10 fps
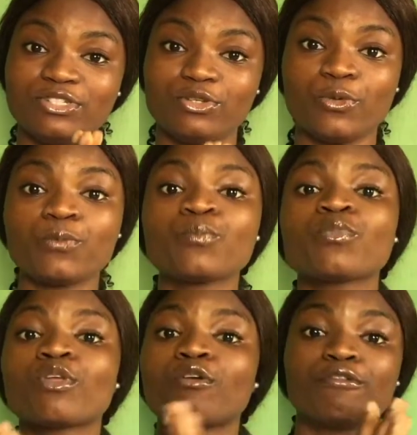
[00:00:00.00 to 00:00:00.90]
video
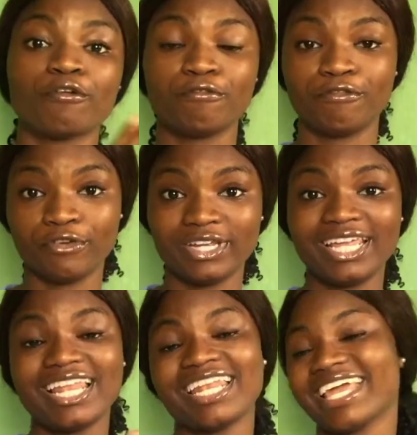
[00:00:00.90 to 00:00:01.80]
for
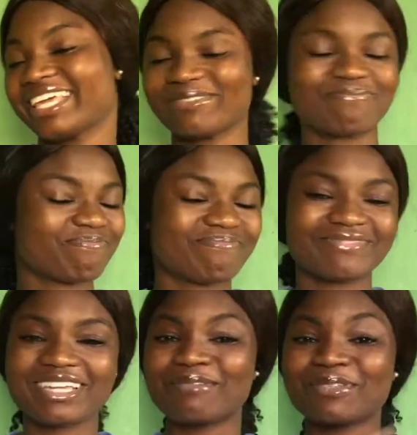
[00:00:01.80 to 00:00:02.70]
free. Like,
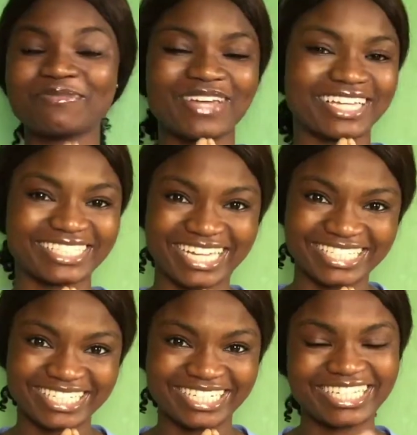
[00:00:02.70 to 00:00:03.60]
I'm super
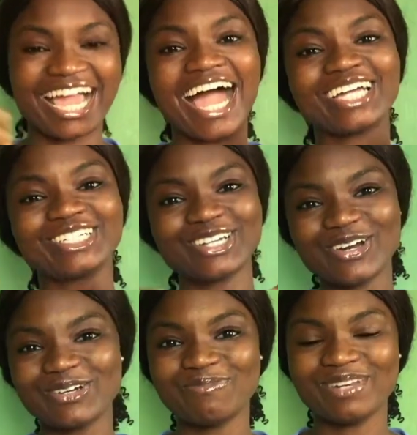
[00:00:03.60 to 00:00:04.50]
excited, and
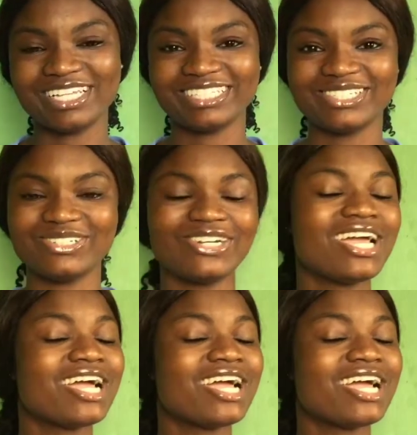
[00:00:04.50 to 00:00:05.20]
God bless you.